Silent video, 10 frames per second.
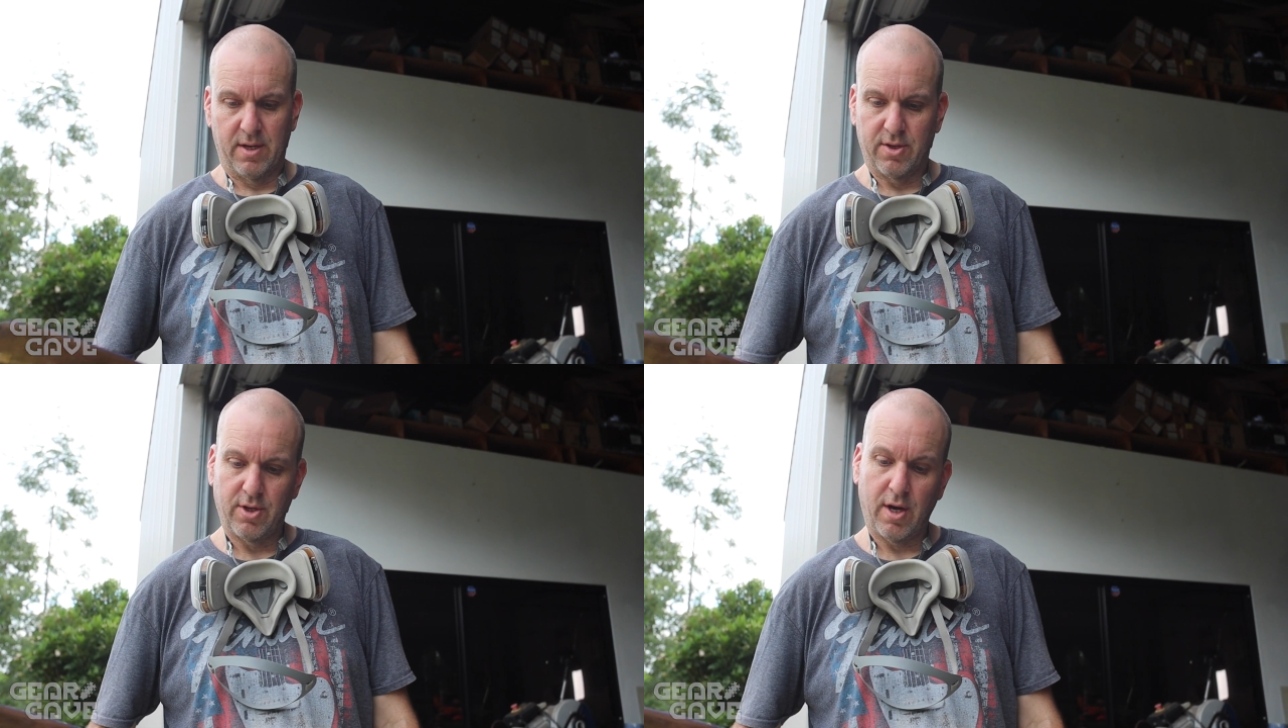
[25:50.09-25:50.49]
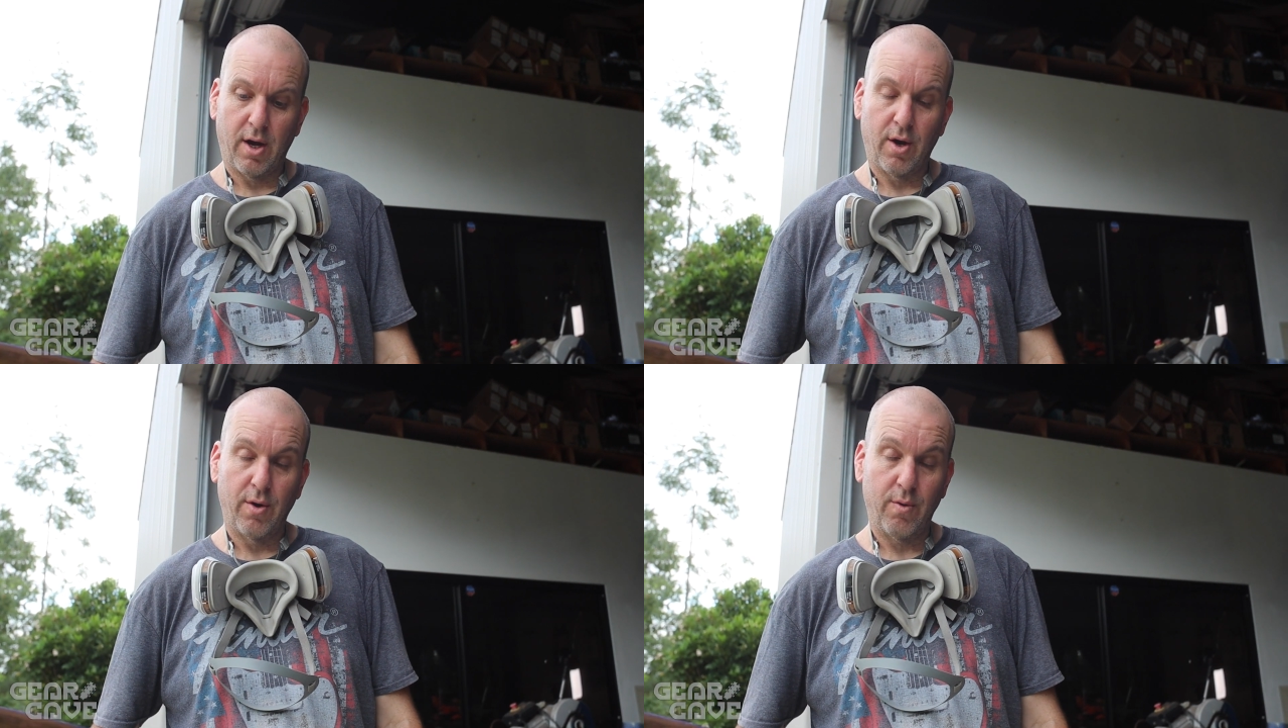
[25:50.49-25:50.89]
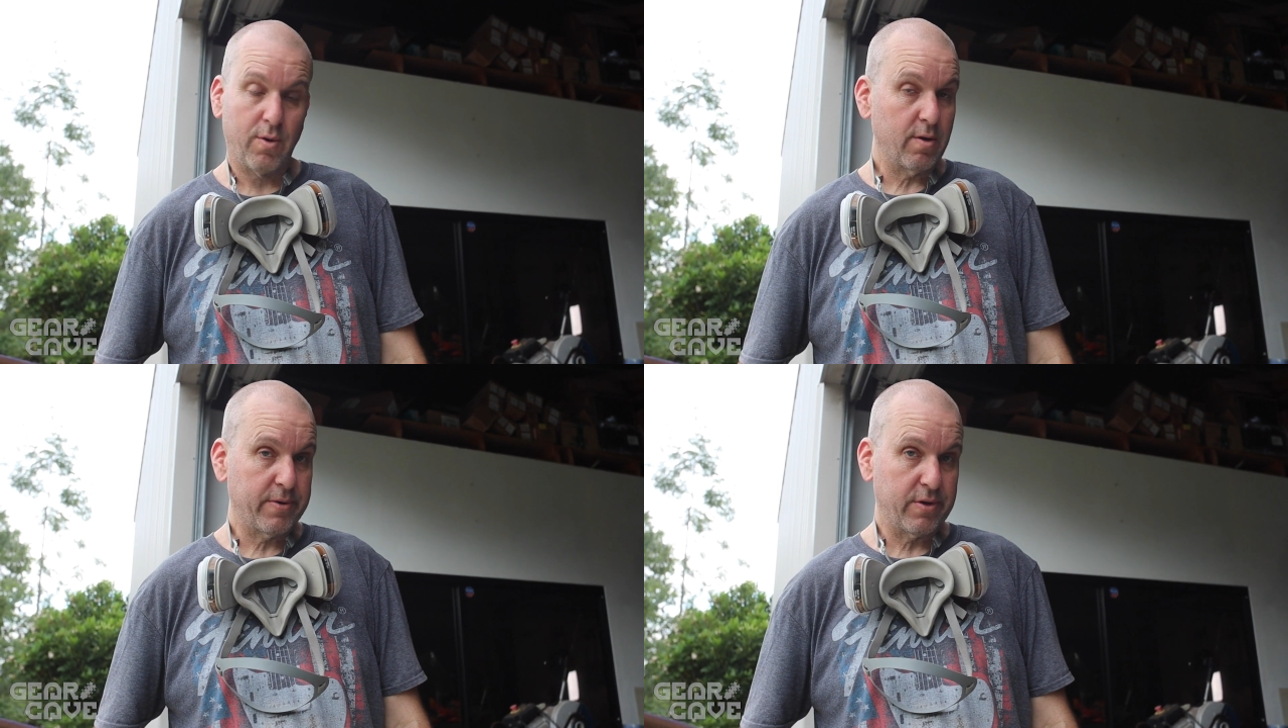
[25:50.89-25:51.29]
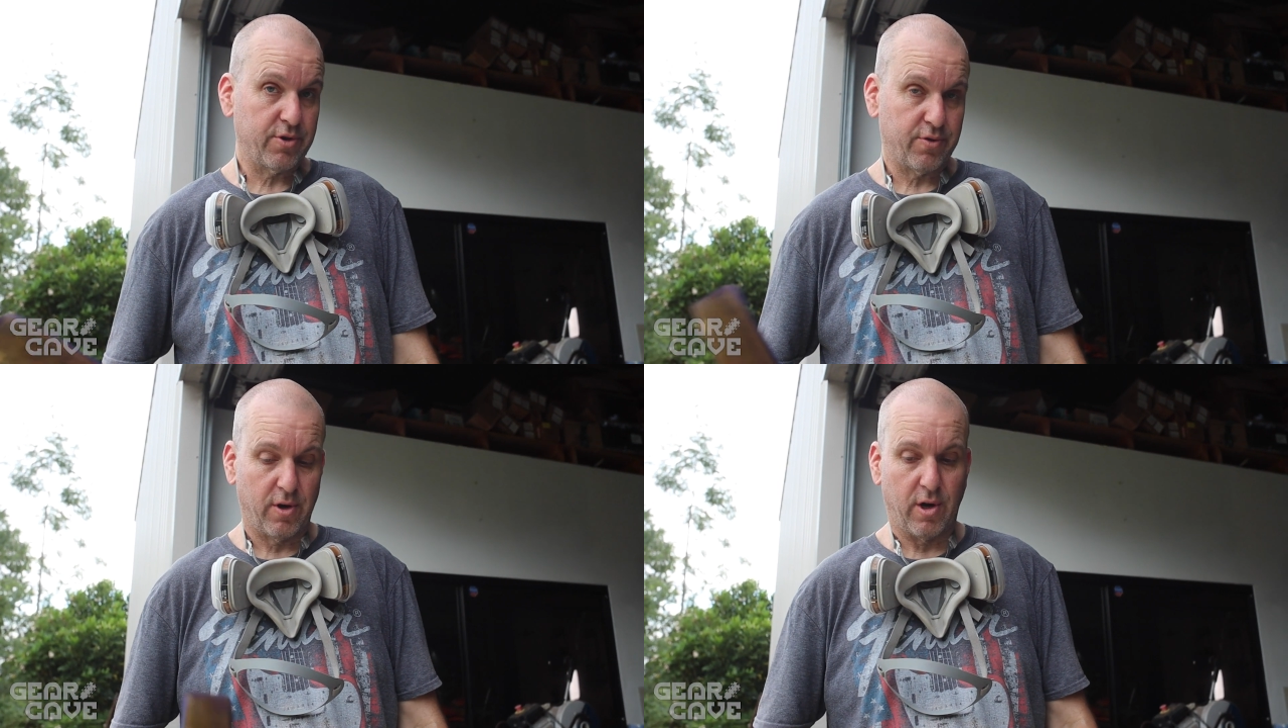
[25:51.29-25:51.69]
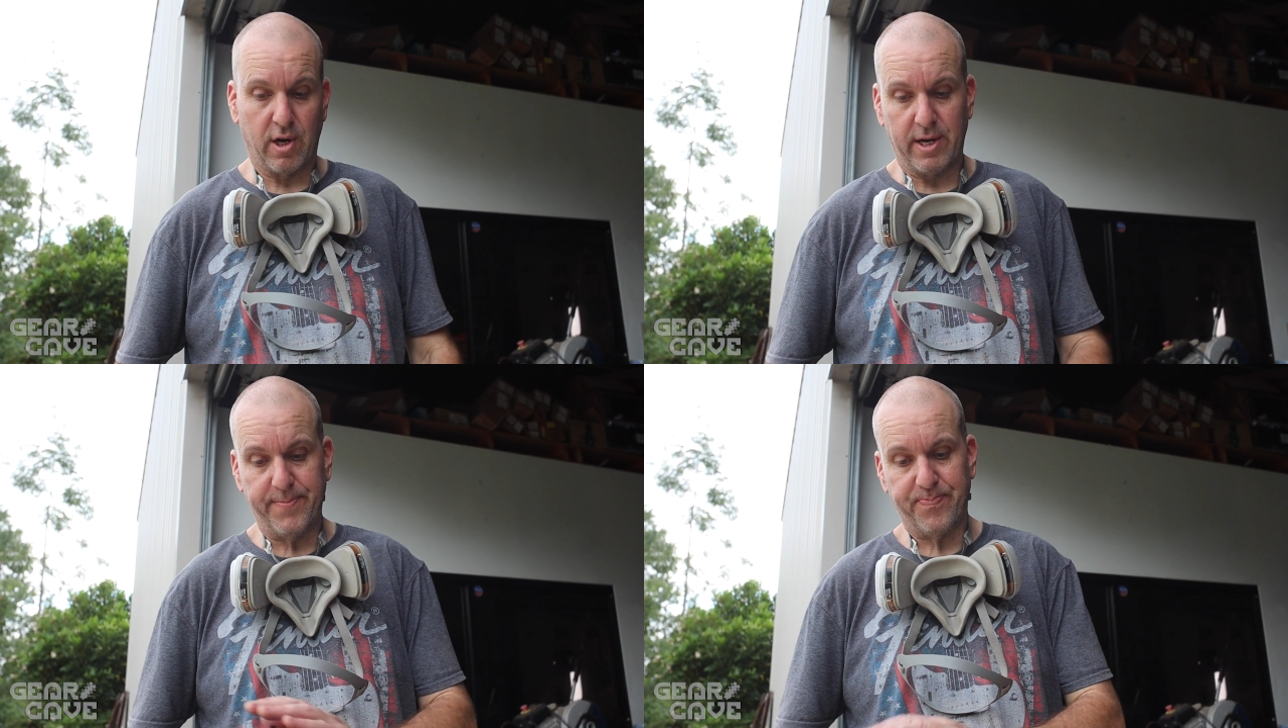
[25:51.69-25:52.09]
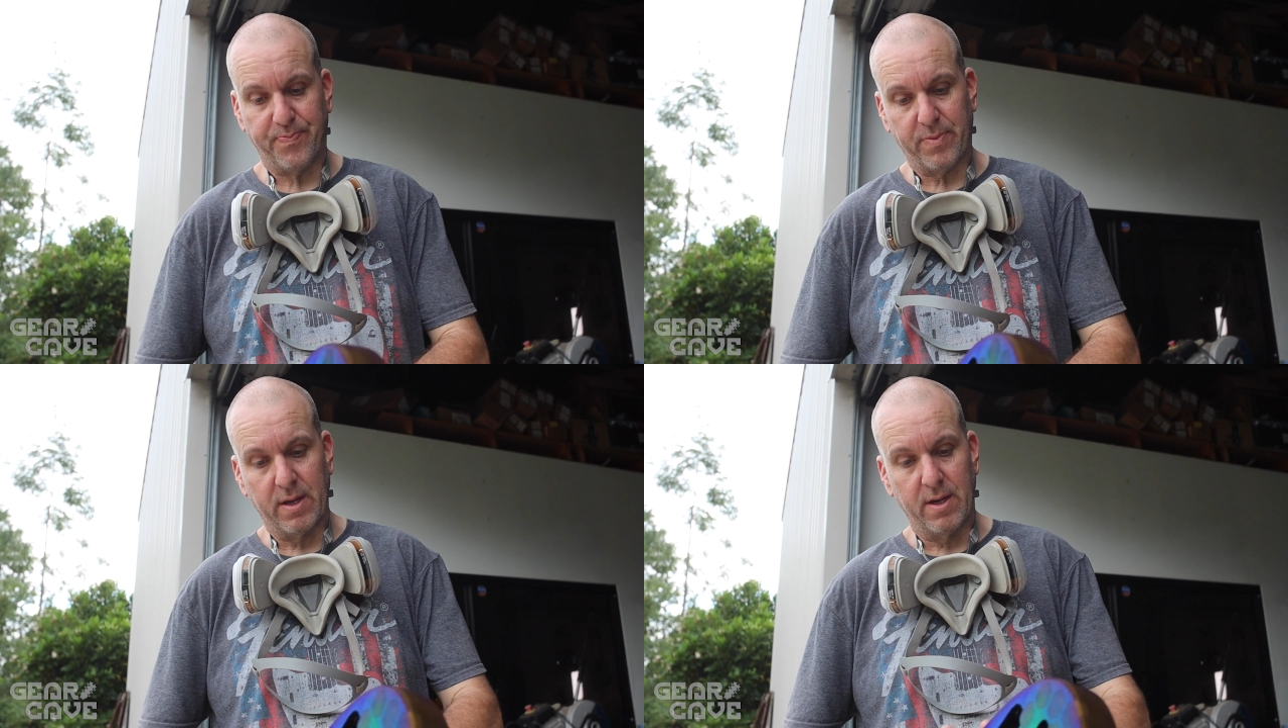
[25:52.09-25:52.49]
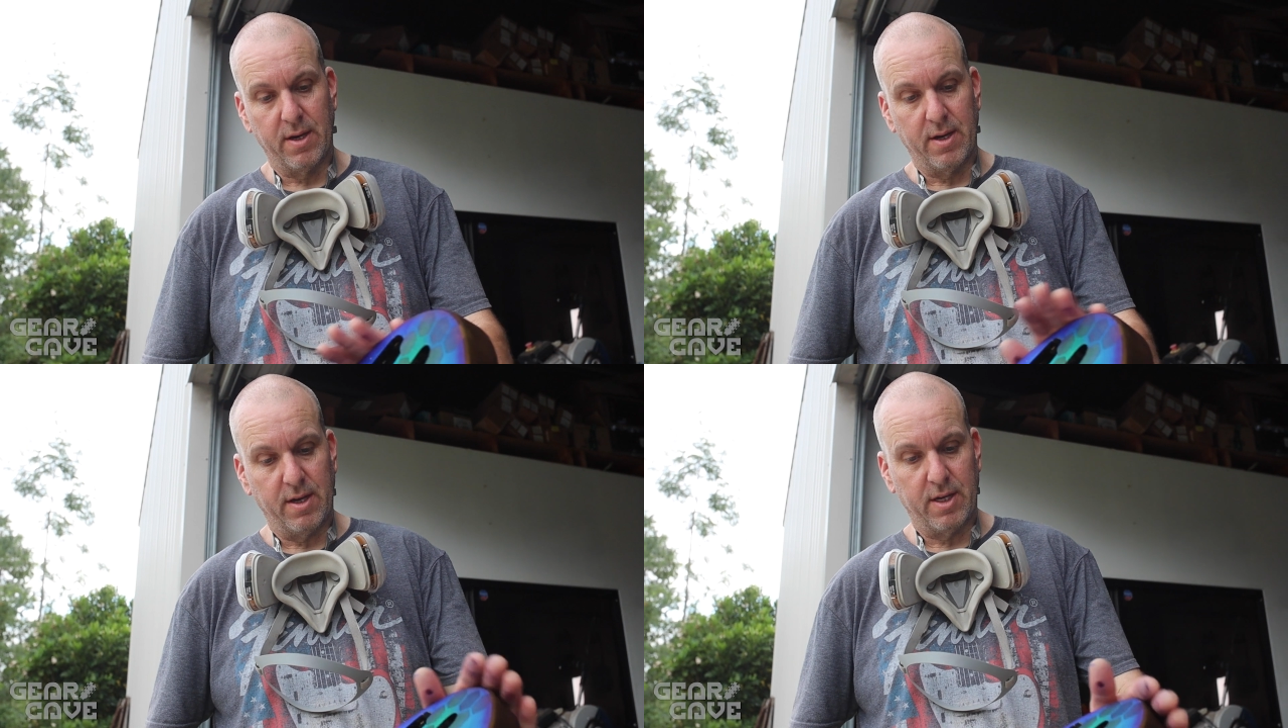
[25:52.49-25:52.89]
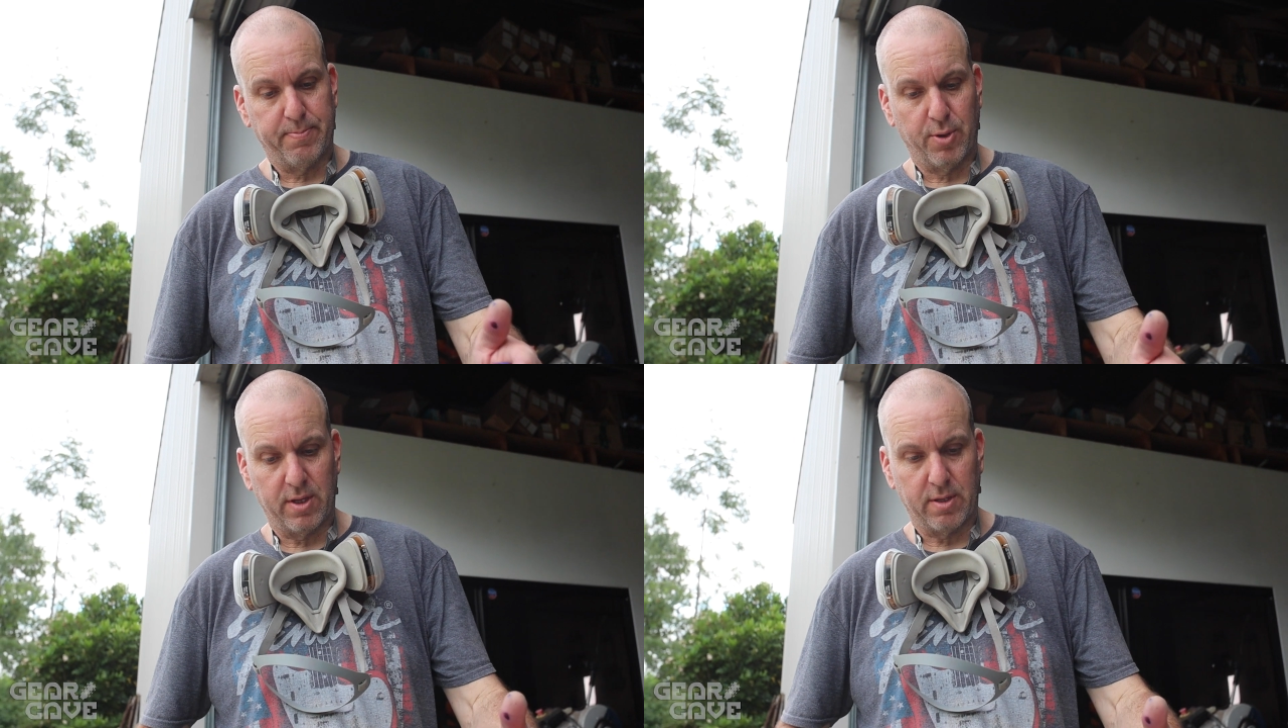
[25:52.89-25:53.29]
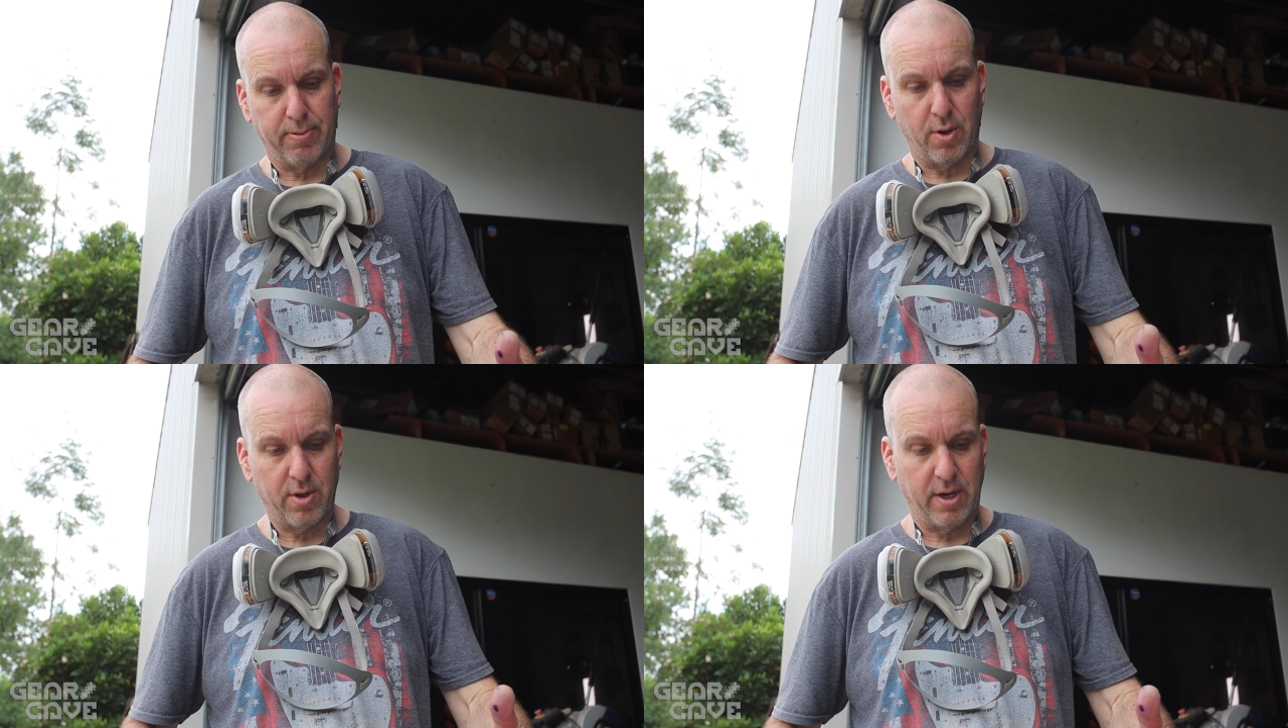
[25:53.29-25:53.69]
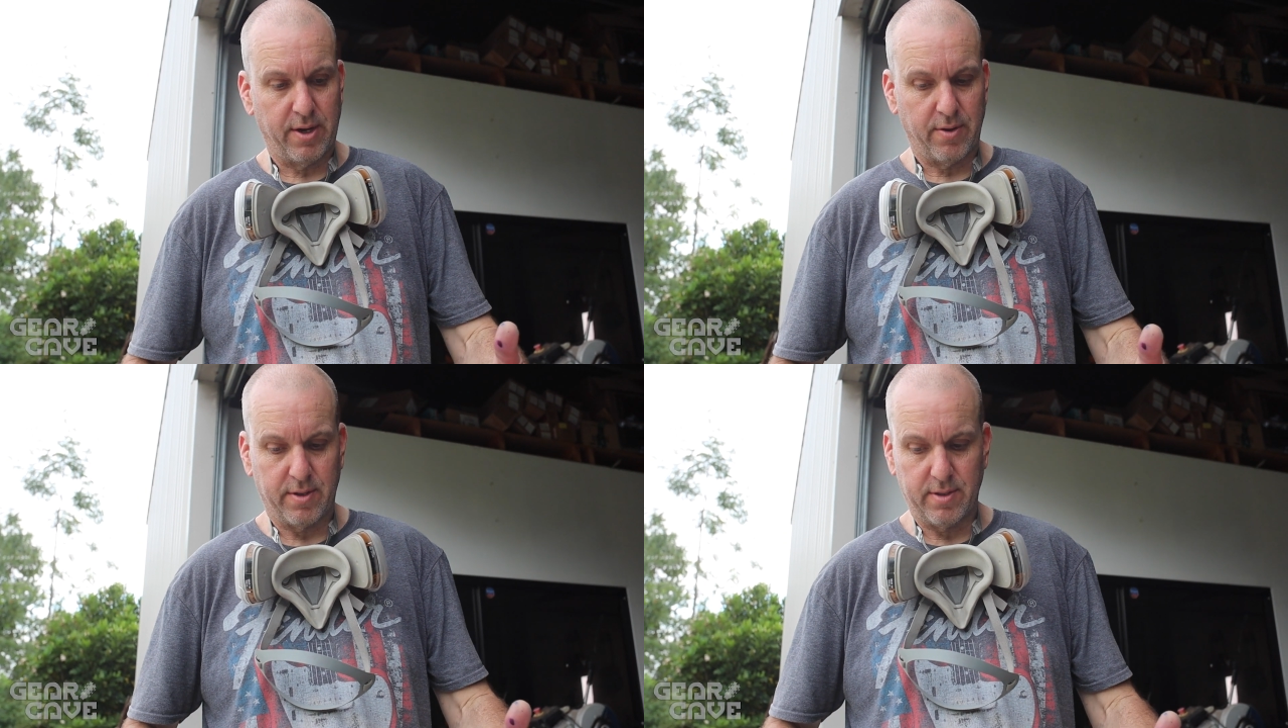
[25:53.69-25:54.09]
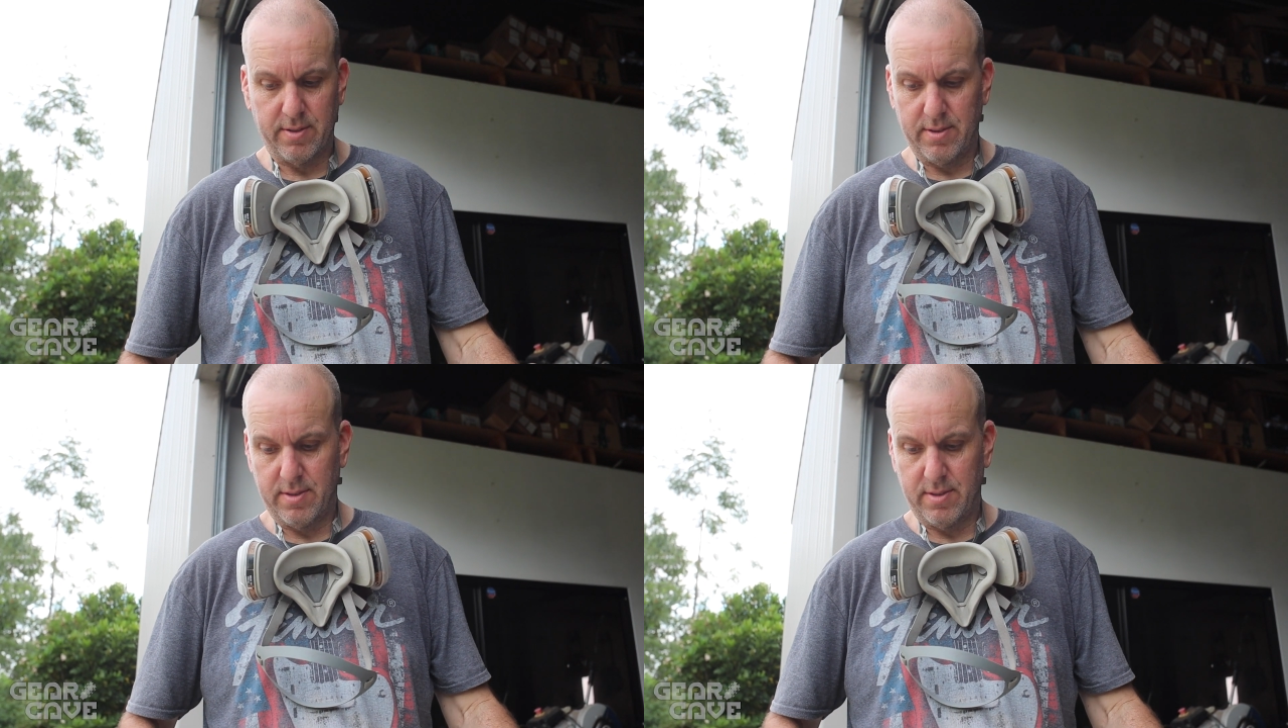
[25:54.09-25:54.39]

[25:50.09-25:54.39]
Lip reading: So what I'm going to try is putting the block coat on it